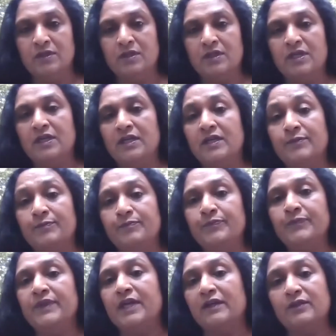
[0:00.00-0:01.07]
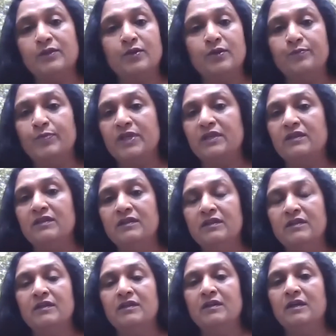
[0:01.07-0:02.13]
Um, that could be
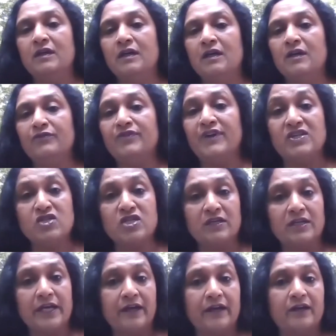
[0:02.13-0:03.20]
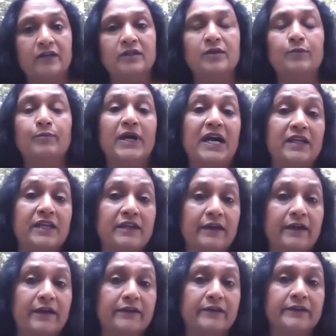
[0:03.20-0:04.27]
uh, facial hair, body
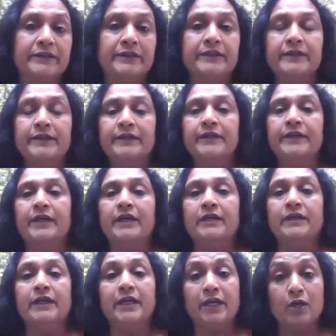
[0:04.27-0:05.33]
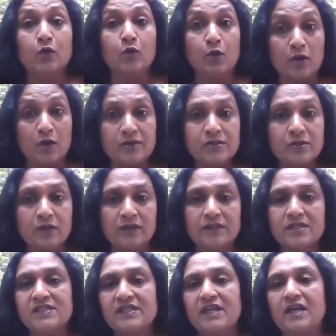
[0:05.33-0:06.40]
hair, mm-hmm. uh, mm-hmm. hair loss on the
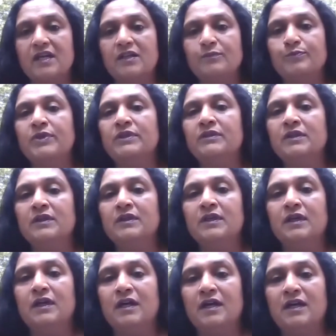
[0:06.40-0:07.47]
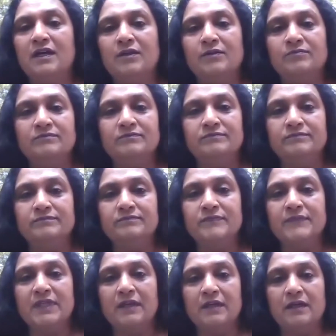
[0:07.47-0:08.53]
scalp, um,
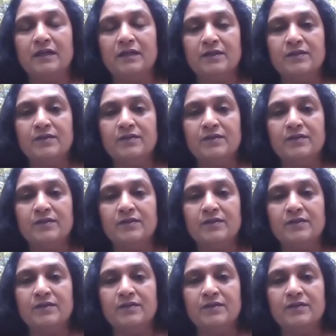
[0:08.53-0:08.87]
uh,